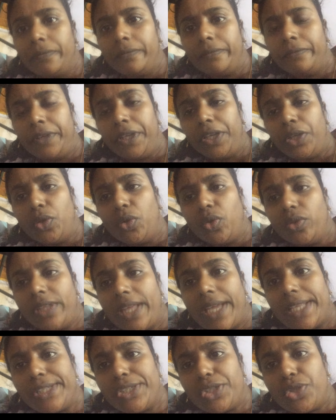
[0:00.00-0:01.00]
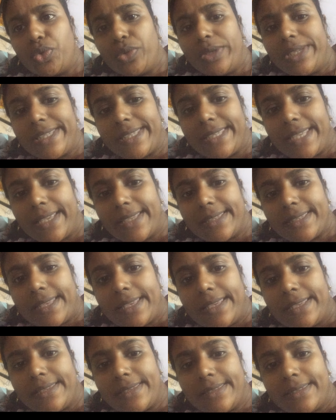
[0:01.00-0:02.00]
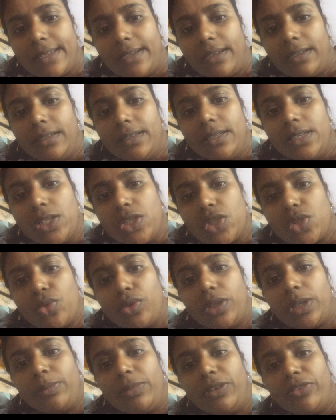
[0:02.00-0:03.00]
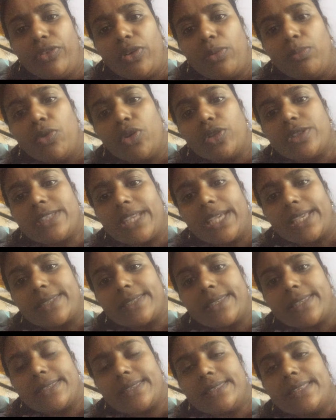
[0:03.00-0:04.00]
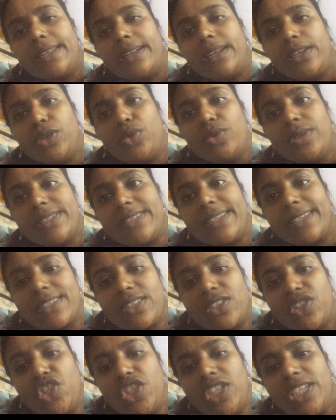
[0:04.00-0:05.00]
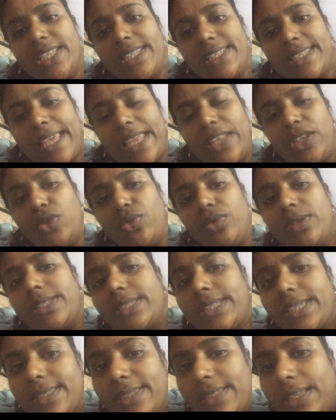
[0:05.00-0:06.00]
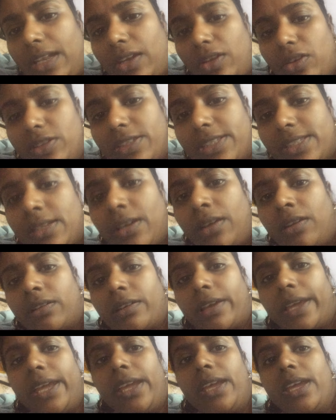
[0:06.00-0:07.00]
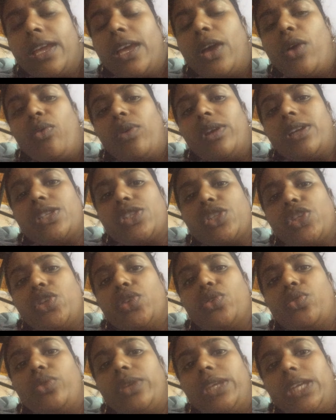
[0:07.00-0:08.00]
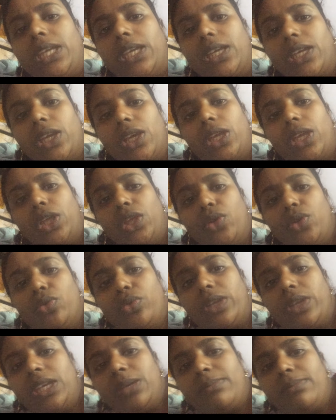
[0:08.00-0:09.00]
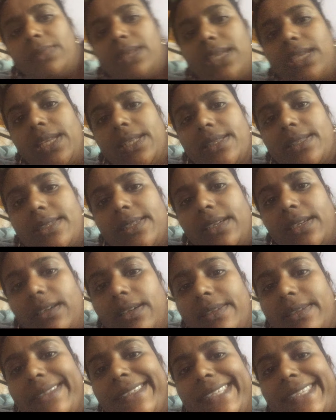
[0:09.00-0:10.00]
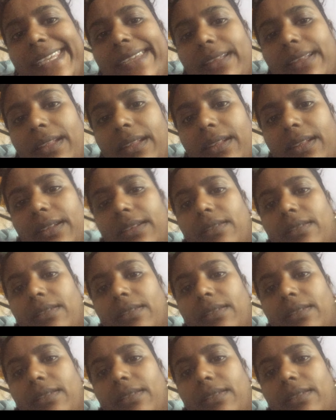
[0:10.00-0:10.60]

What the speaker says: We know that unisex is suitable for both sexes. There are unisex jeans and unisex salons. Okay, what is uni means a single.